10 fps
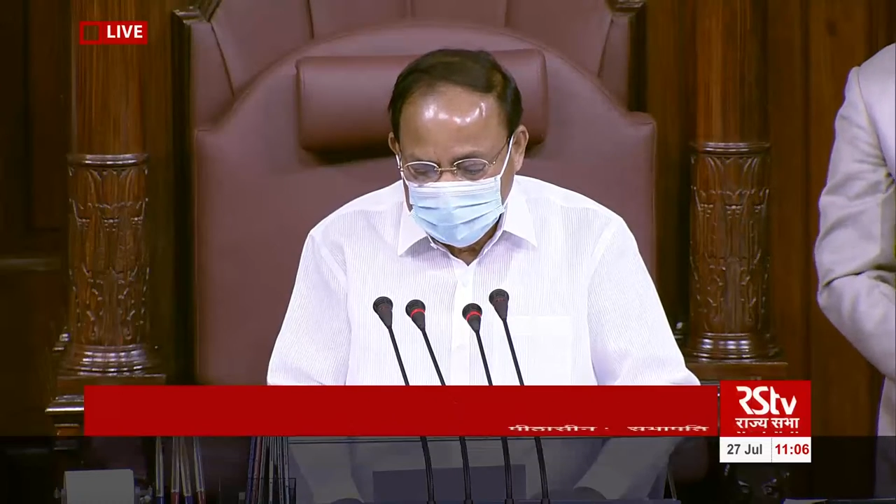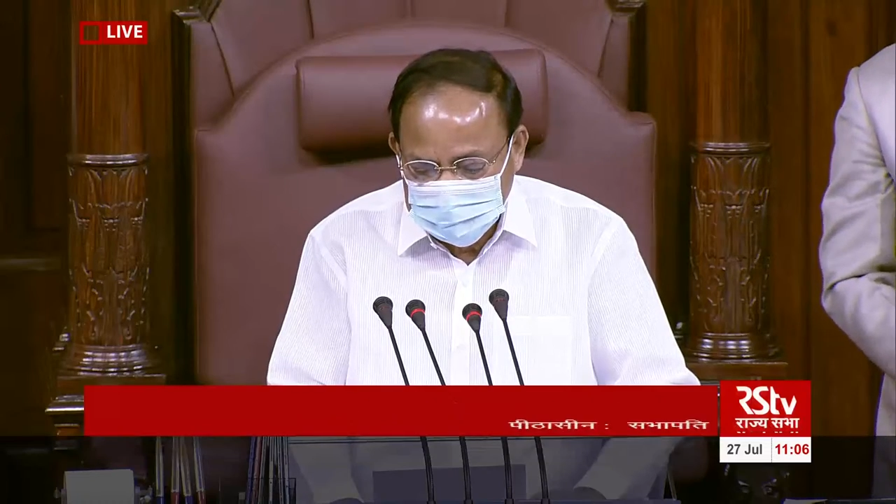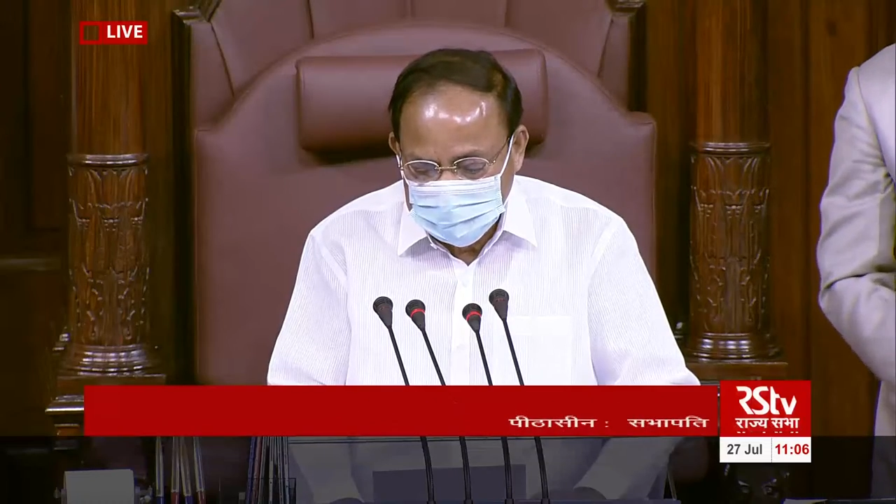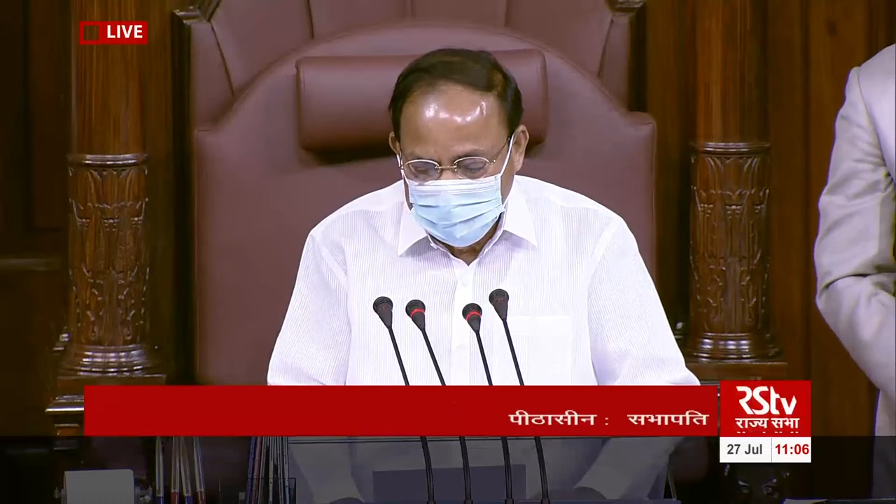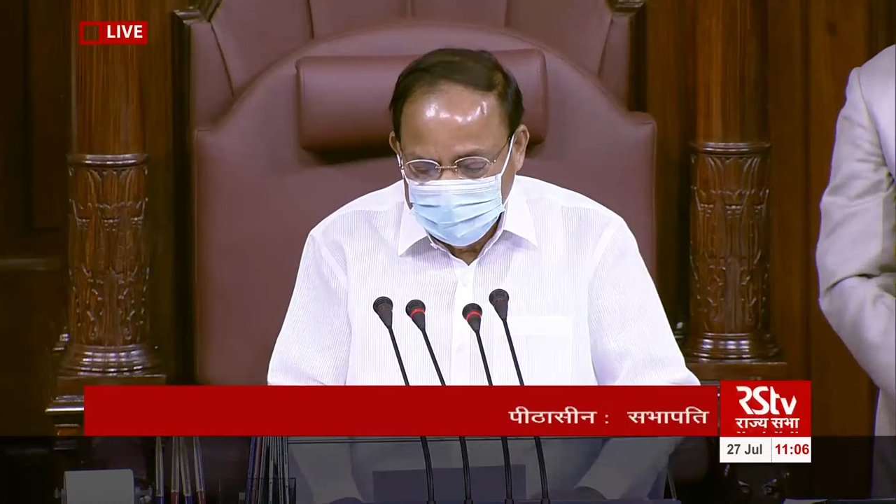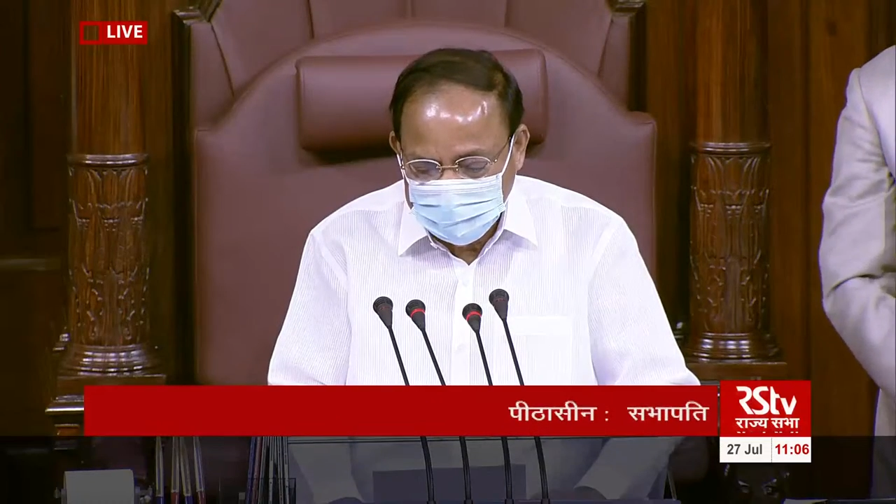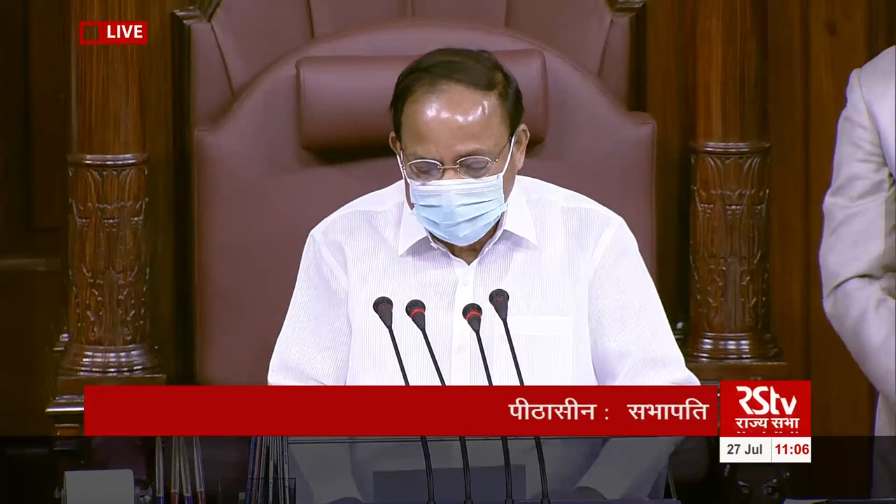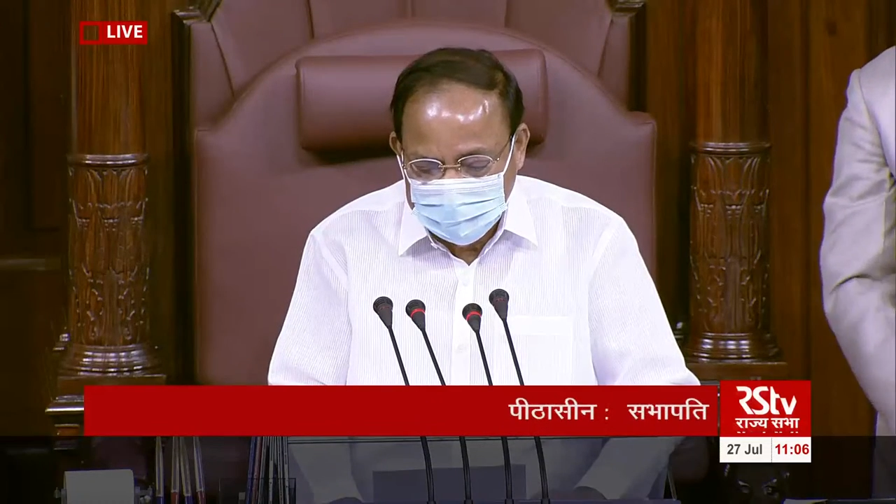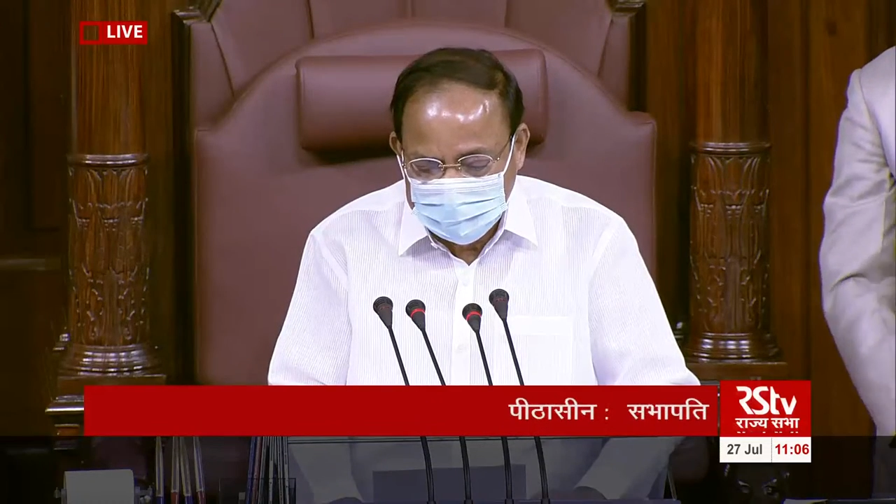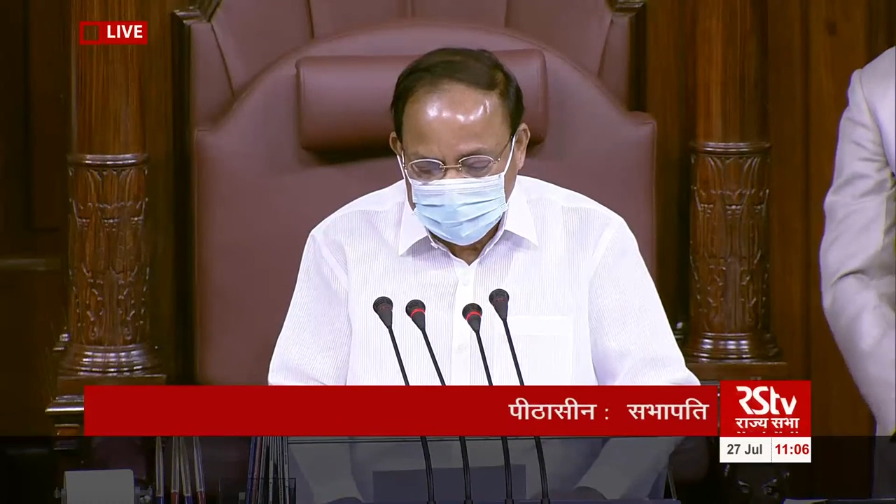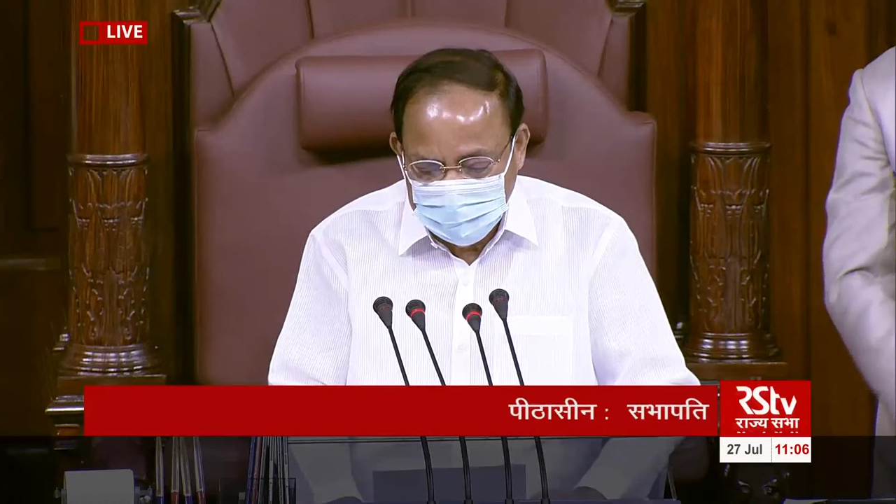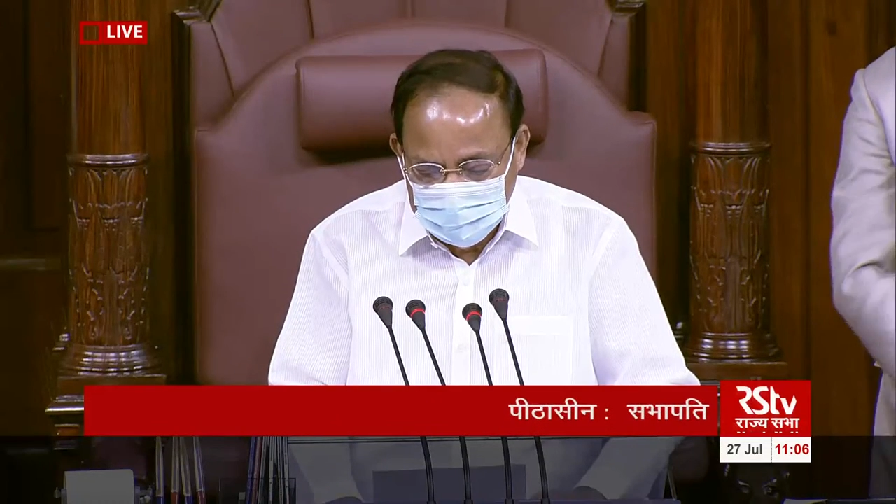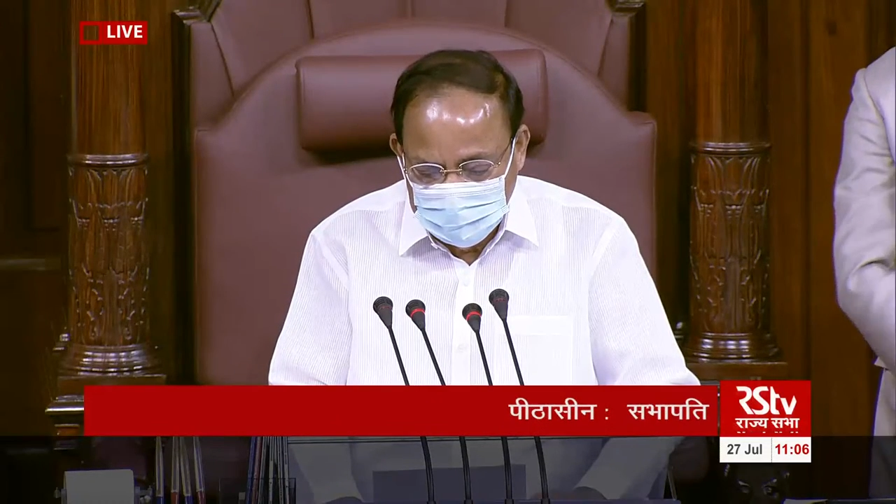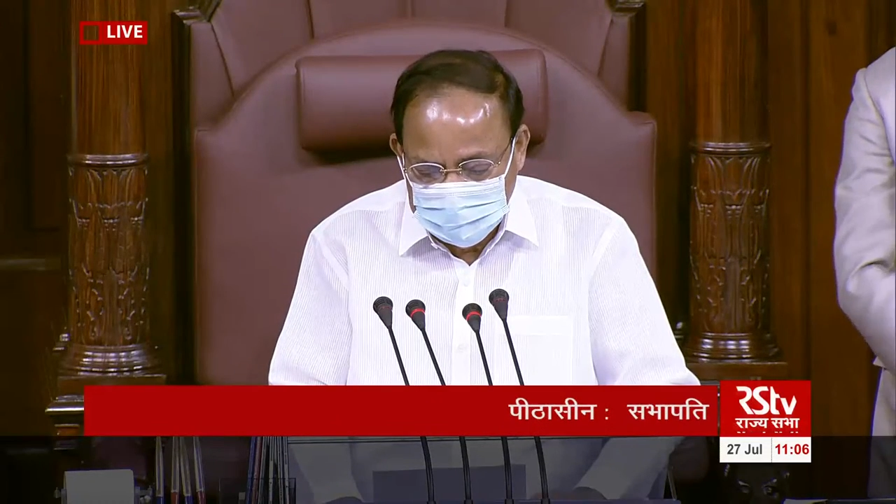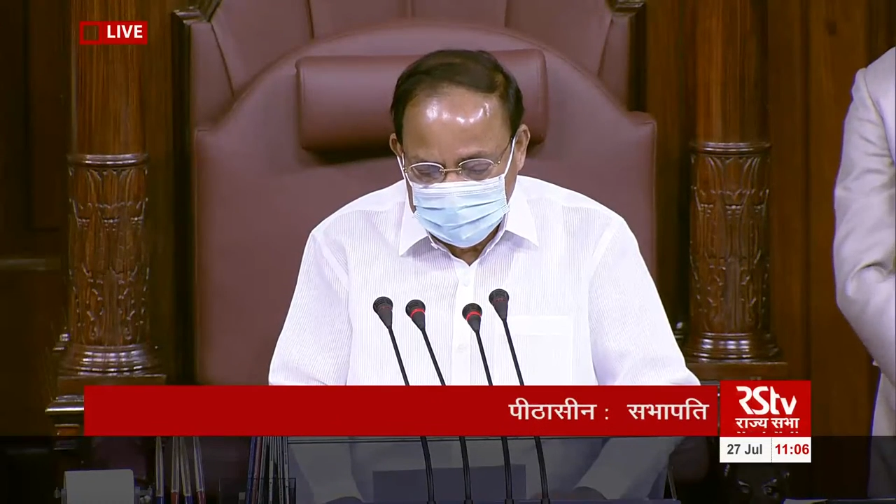it is also
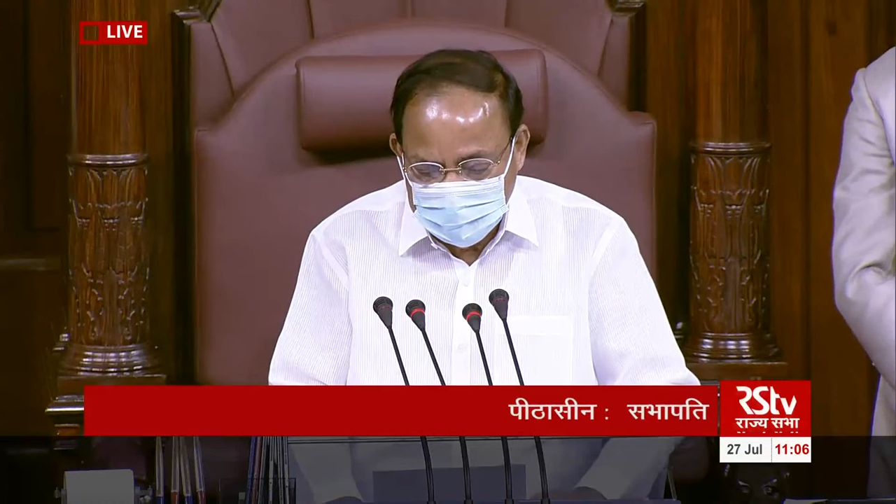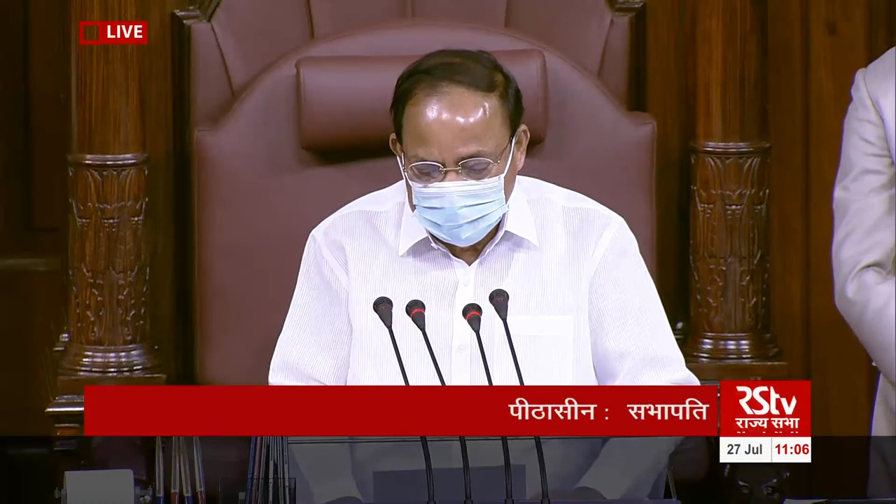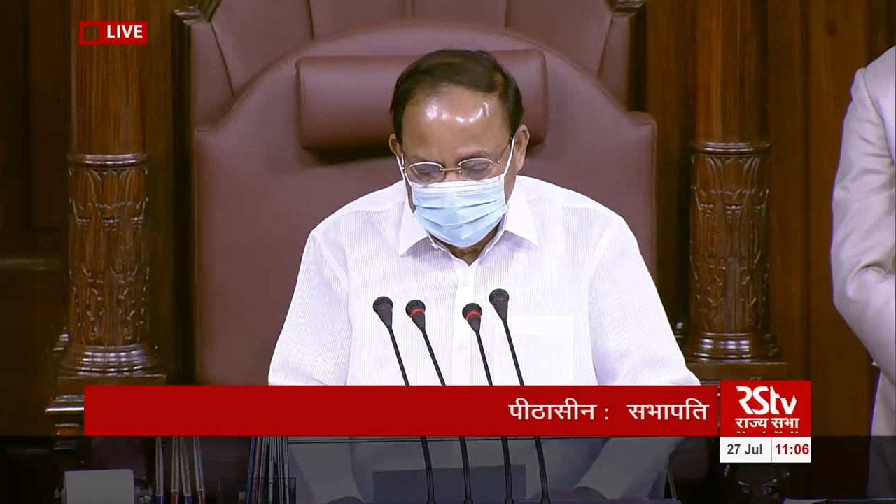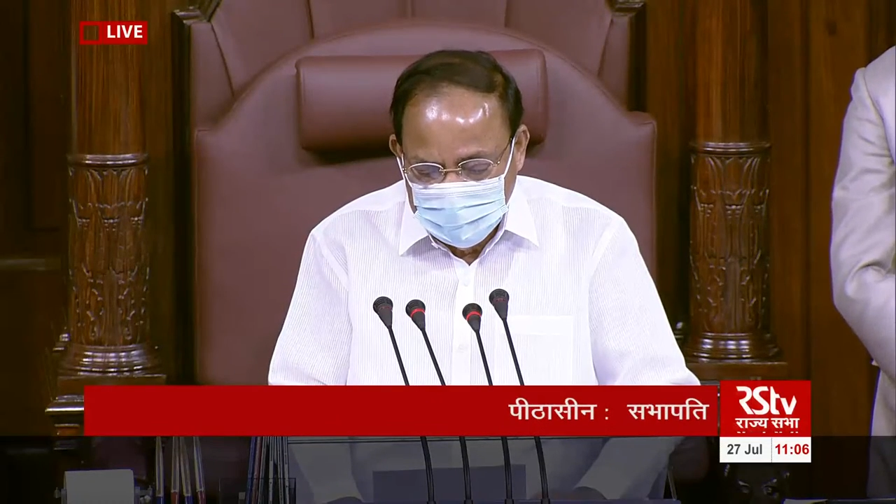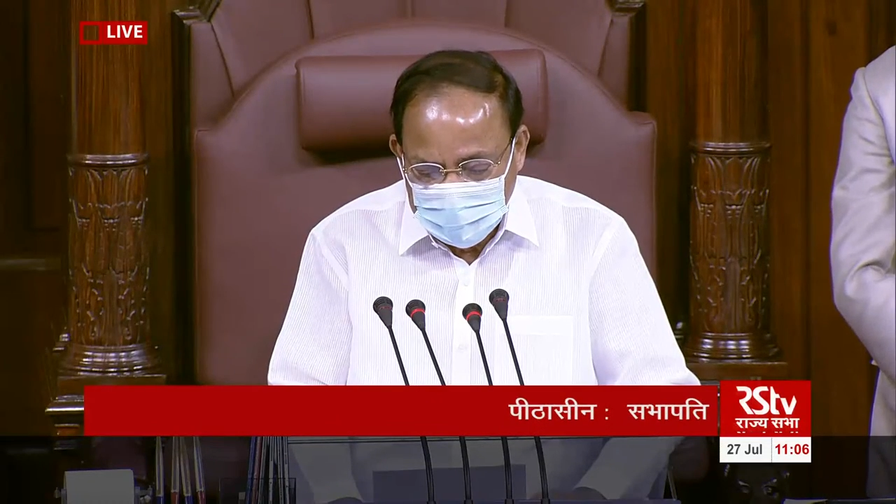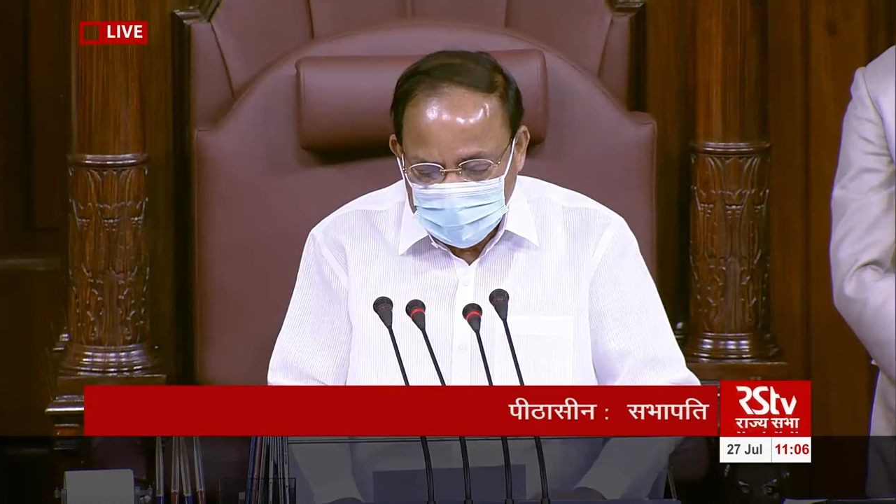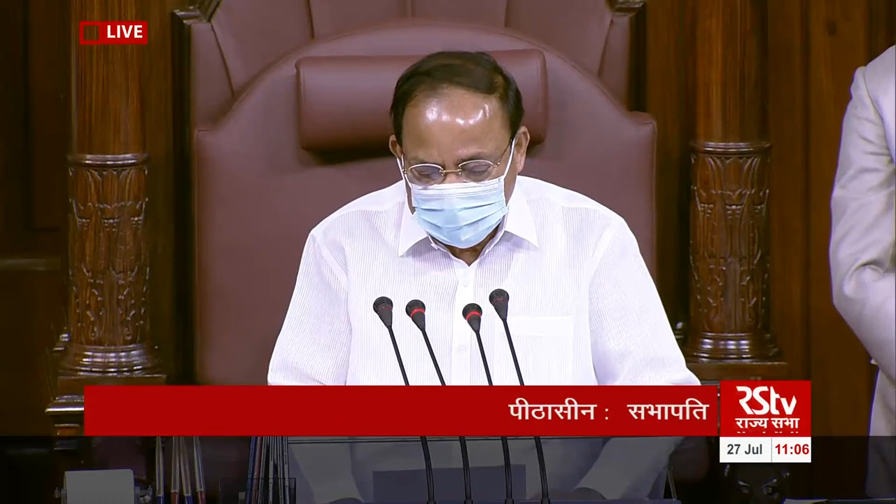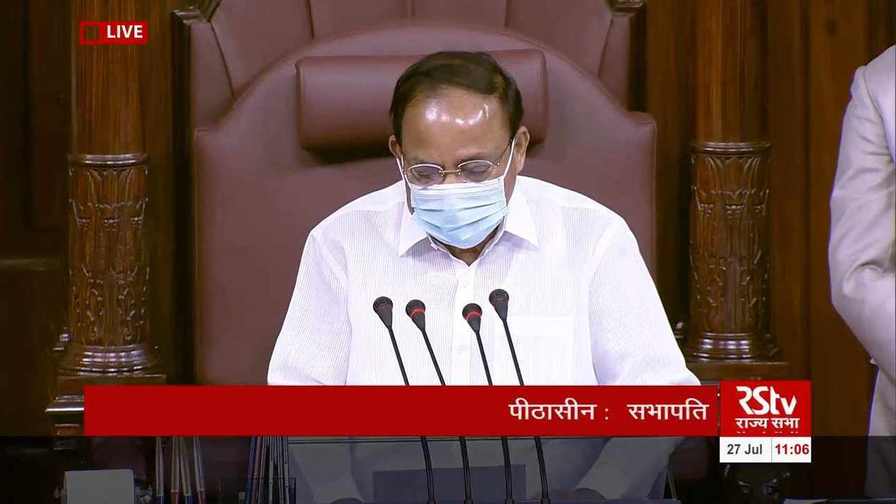befitting tribute to the